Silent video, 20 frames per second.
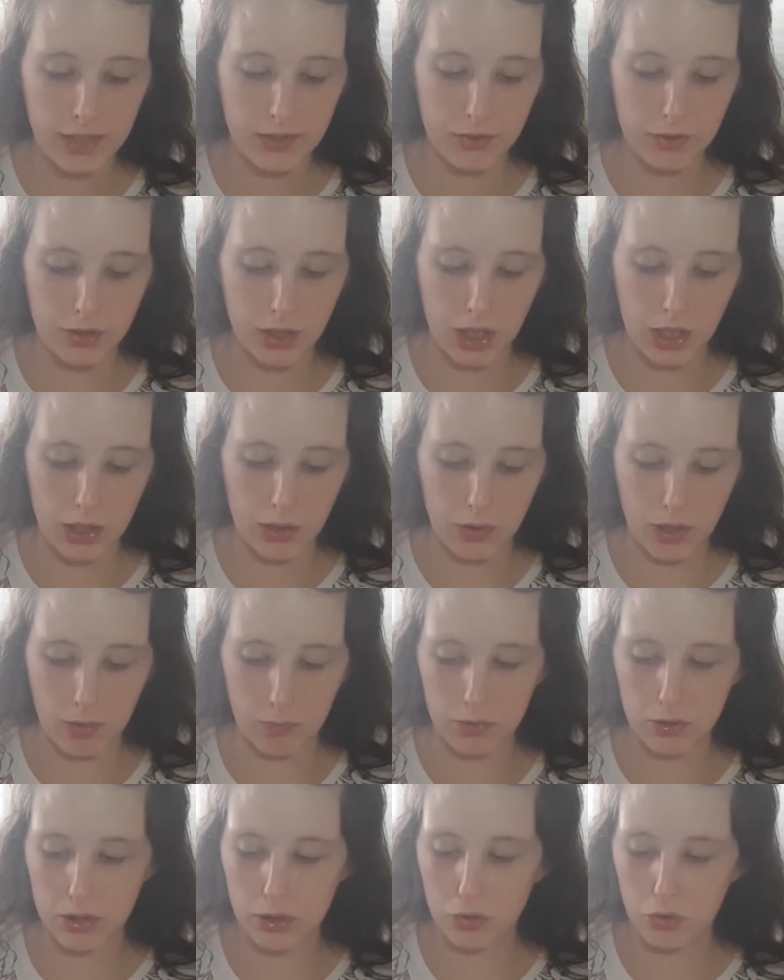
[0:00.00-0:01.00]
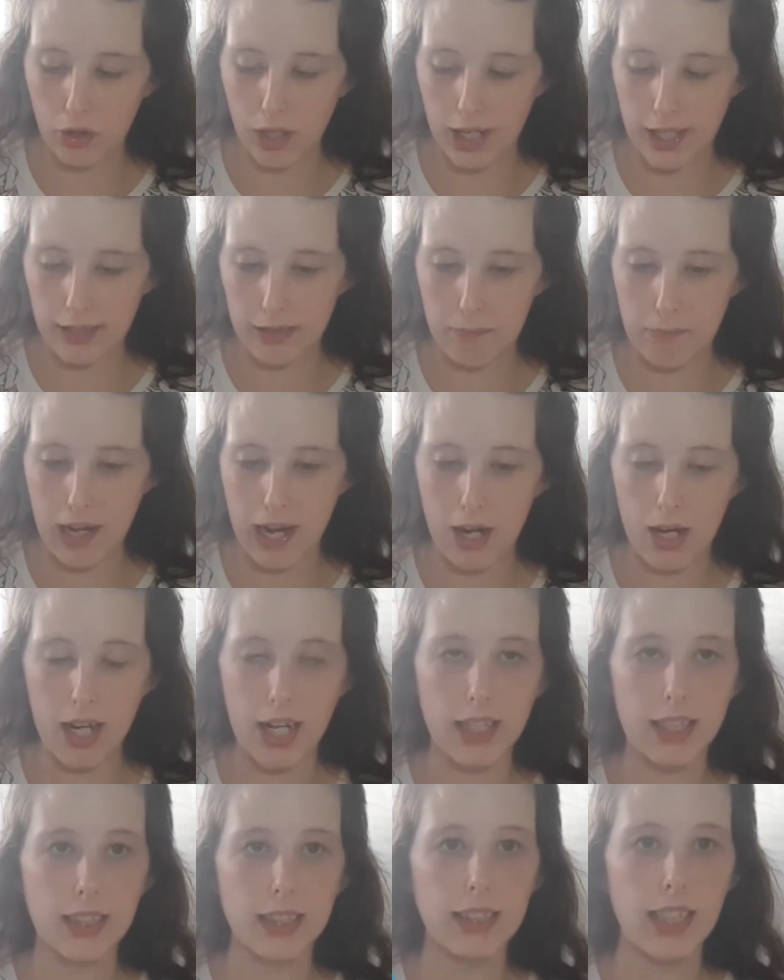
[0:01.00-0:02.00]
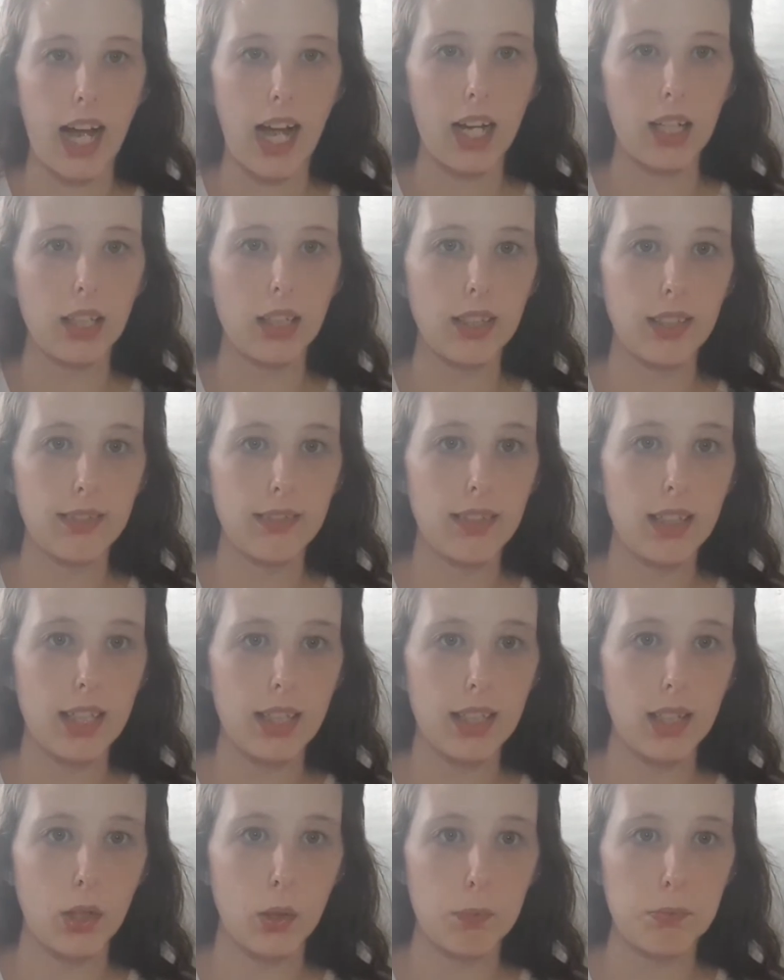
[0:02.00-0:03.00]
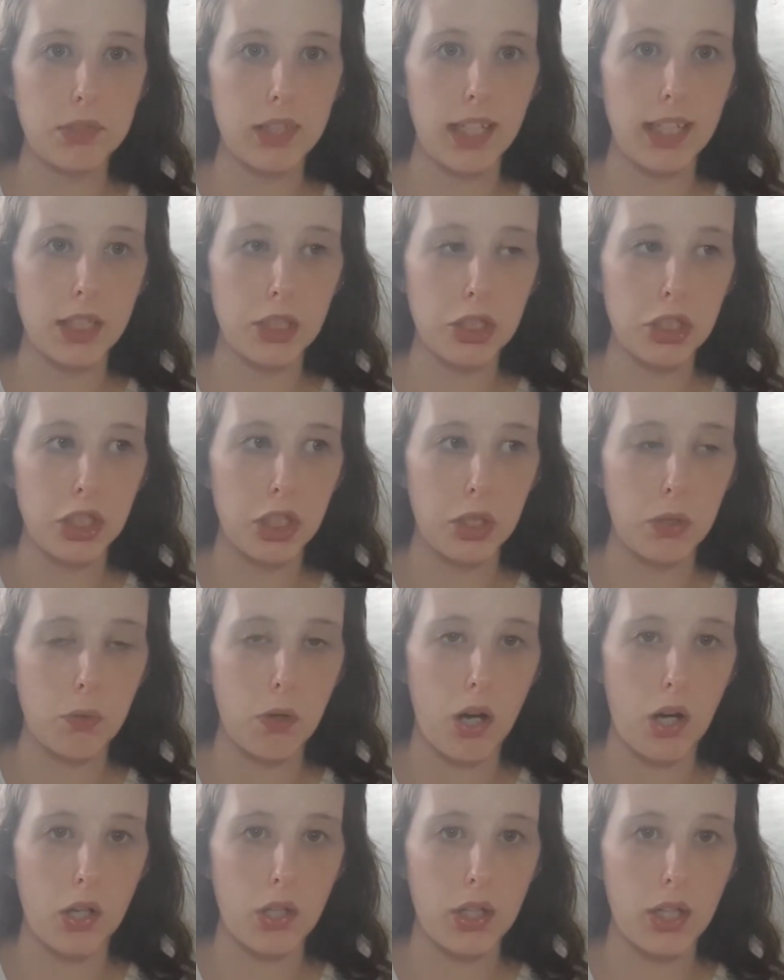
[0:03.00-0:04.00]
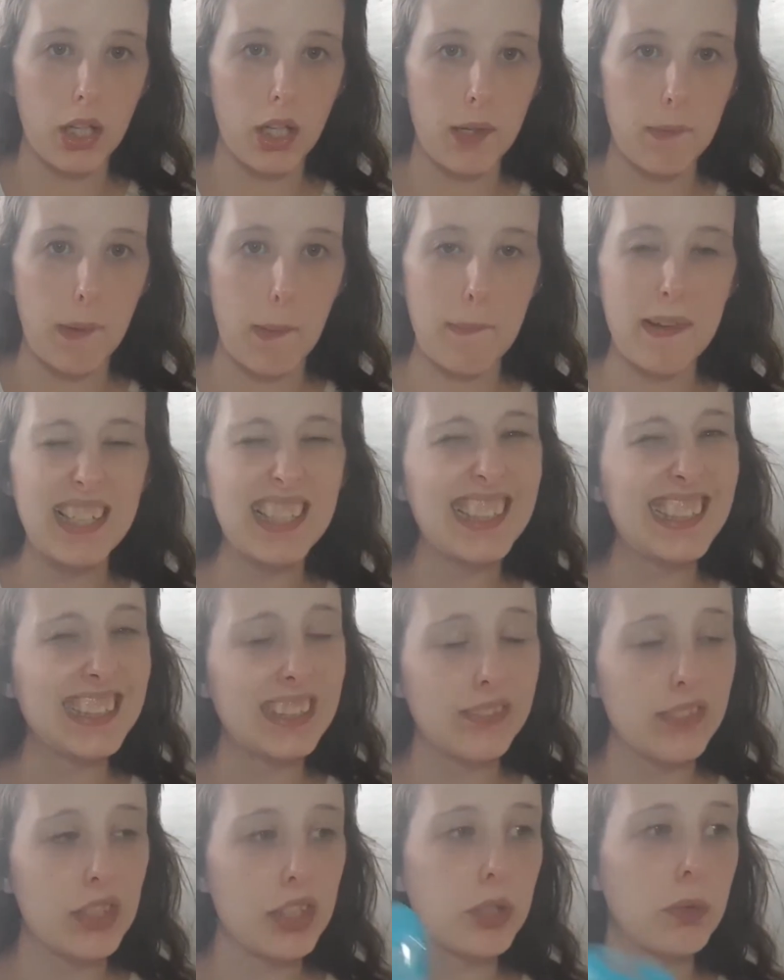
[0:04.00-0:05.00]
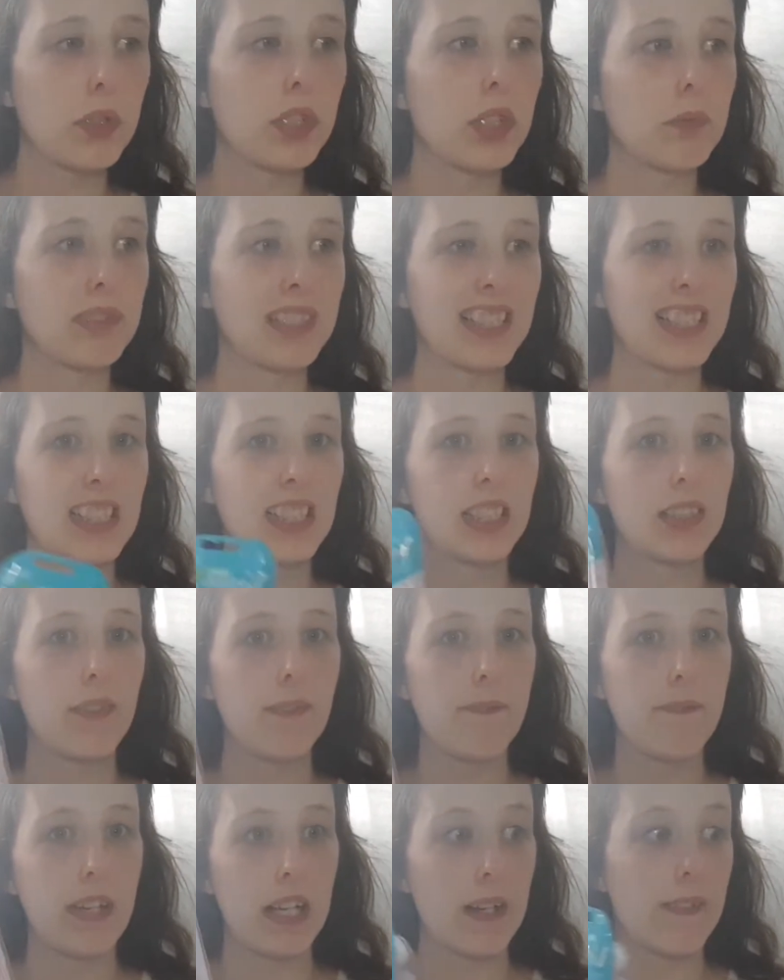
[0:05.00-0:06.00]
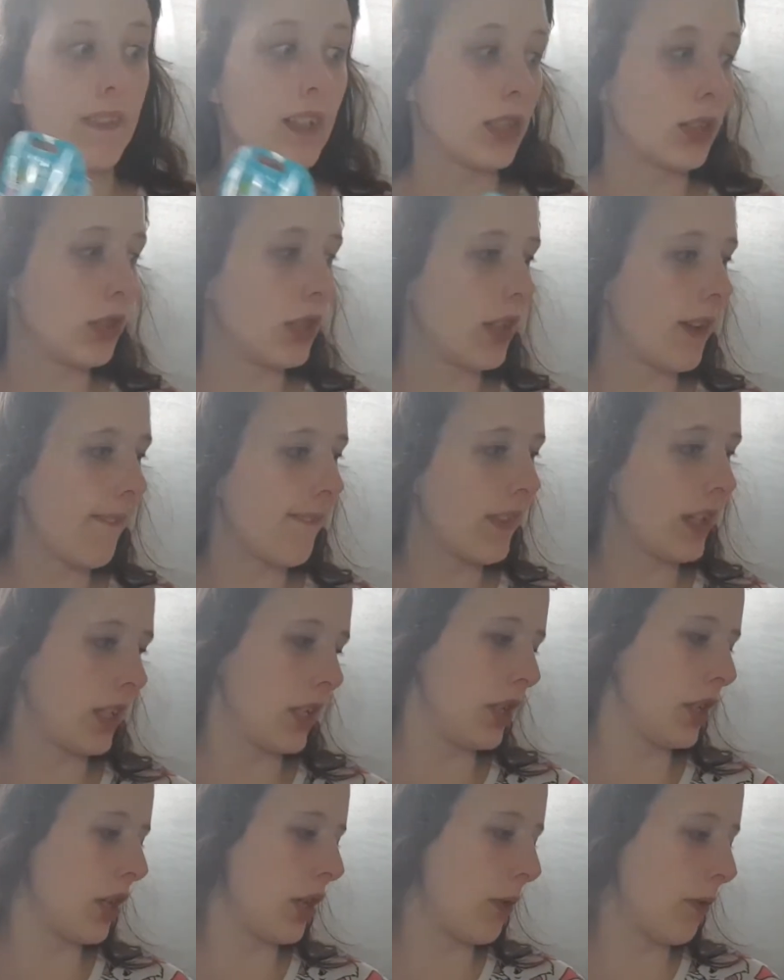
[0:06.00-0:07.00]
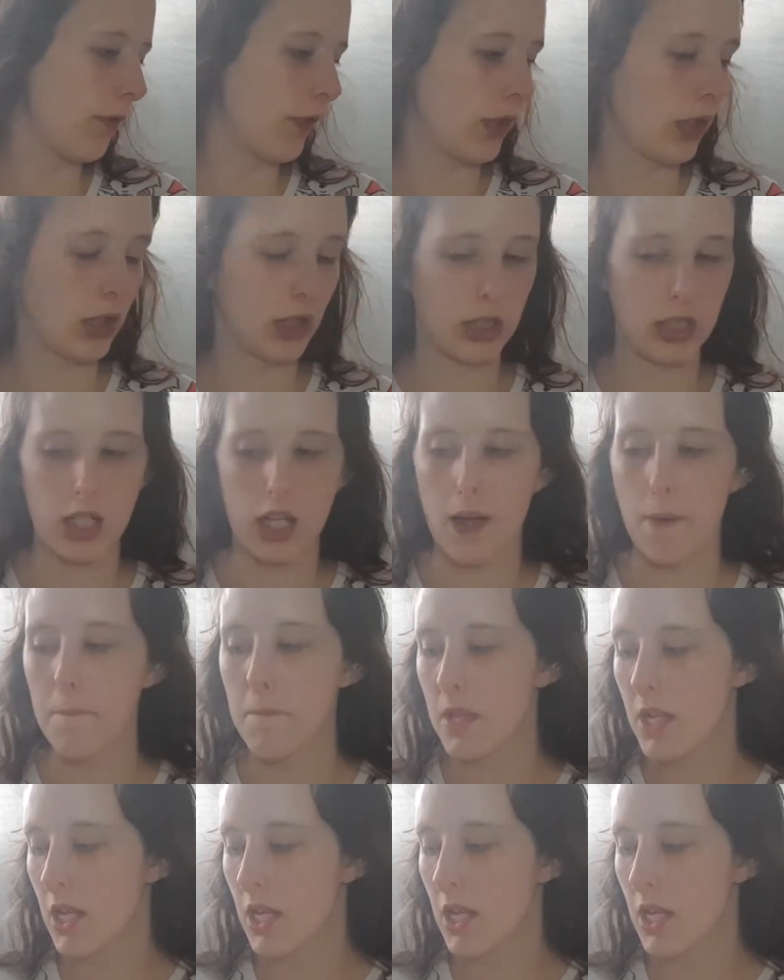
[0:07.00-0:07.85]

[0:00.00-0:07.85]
so I'm going to try them out and I'll update you on them. I may not even do an updated favourite video for you.